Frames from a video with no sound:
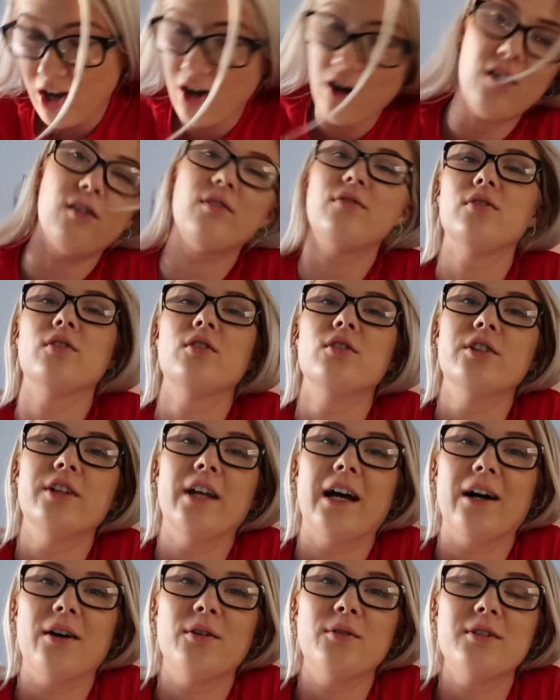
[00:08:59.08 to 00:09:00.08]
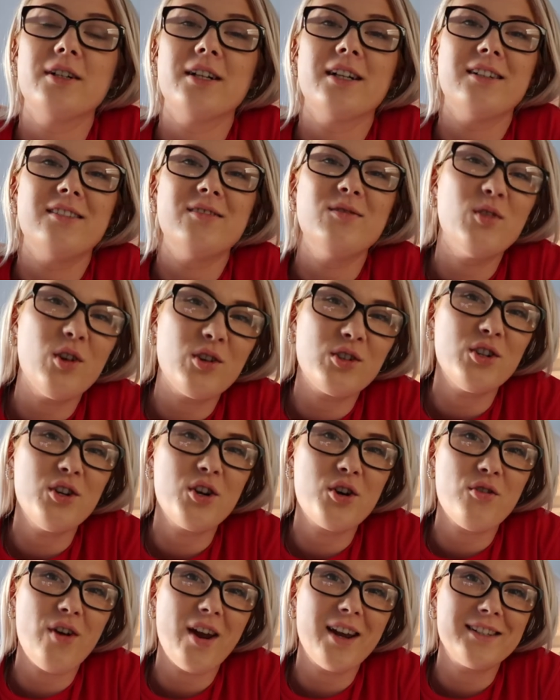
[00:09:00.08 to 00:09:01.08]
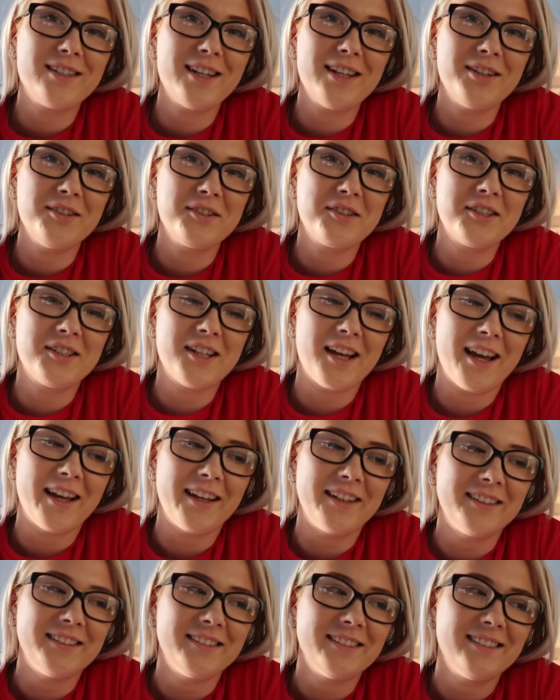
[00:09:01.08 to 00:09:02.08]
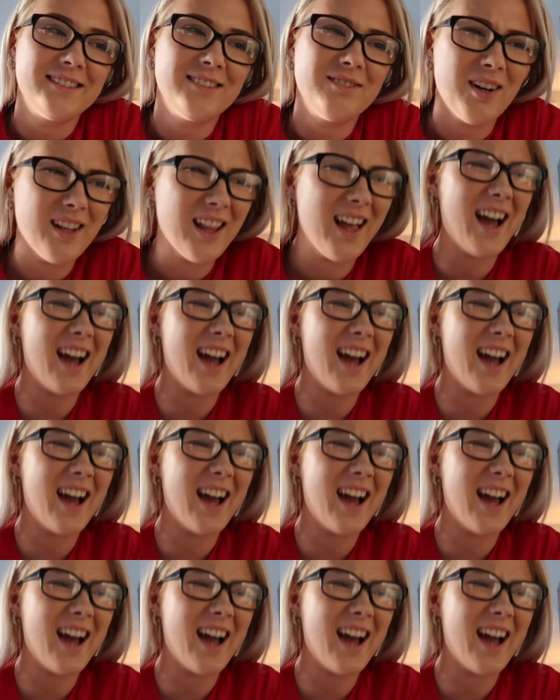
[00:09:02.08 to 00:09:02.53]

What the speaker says: 4:30 now. I've not done a great deal today. Well,